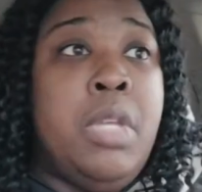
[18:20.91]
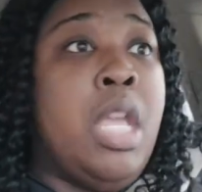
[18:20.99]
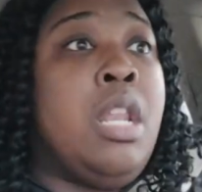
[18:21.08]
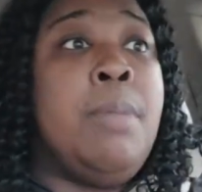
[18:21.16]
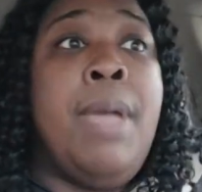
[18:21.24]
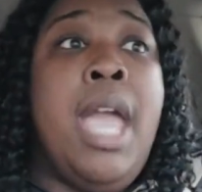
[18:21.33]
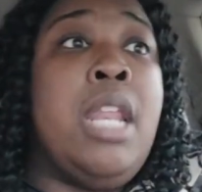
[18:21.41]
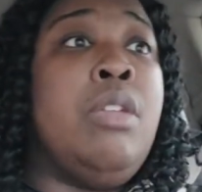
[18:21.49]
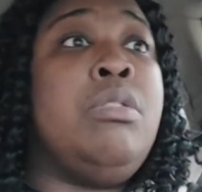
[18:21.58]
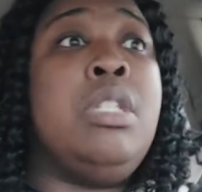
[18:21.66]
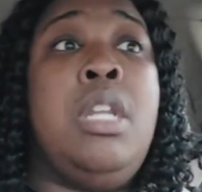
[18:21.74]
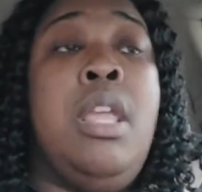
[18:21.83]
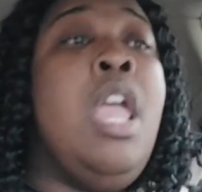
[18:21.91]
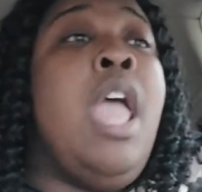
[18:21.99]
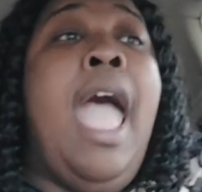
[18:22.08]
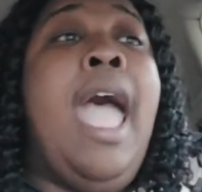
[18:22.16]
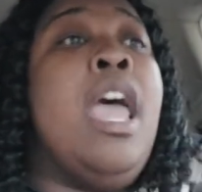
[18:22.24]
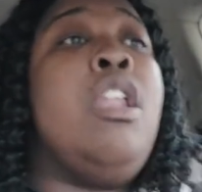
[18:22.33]
Anybody who's in it,
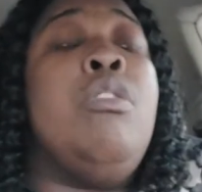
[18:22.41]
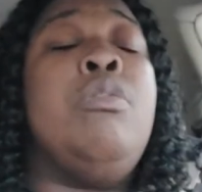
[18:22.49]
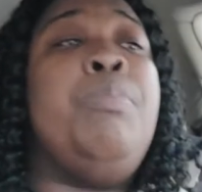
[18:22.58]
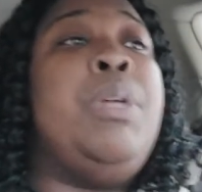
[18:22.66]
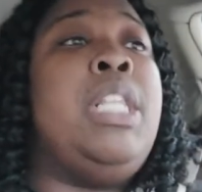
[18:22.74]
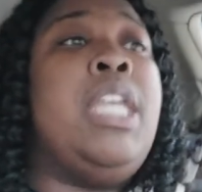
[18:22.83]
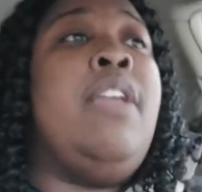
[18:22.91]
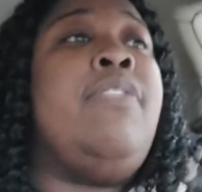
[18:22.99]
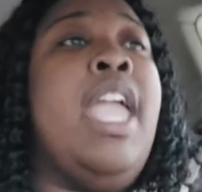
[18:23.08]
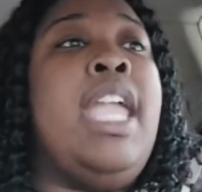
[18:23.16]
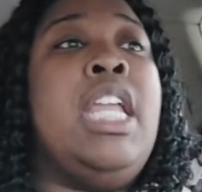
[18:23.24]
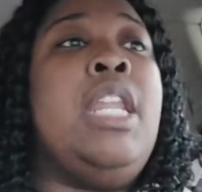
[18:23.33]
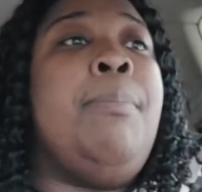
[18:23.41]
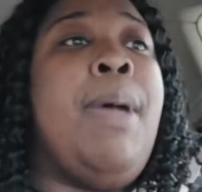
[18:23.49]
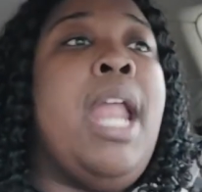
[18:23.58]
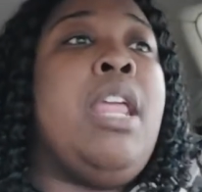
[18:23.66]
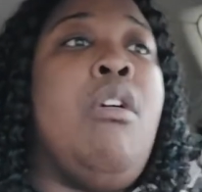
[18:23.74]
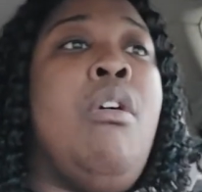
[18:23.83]
I don't believe that
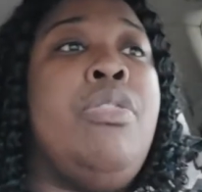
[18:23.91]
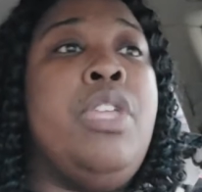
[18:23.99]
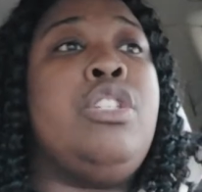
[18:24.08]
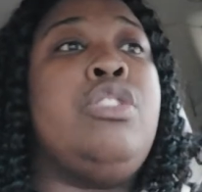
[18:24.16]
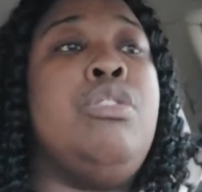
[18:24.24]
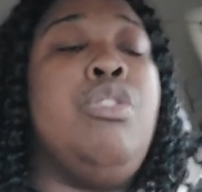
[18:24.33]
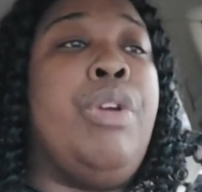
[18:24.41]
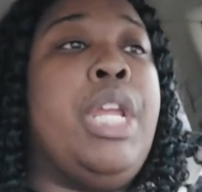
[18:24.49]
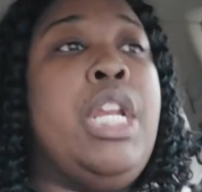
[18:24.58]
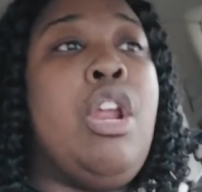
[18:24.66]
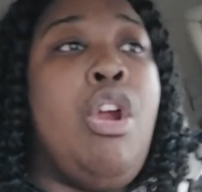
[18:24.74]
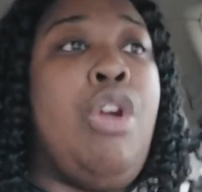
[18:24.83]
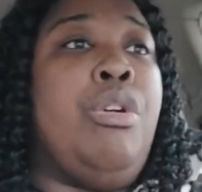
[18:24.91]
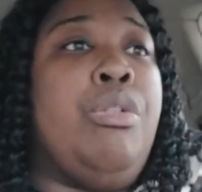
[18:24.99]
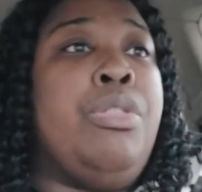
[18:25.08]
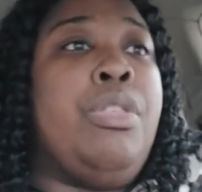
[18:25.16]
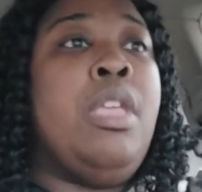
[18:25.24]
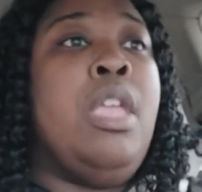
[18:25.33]
anybody on this green
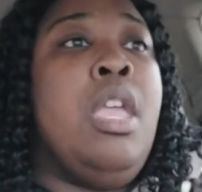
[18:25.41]
earth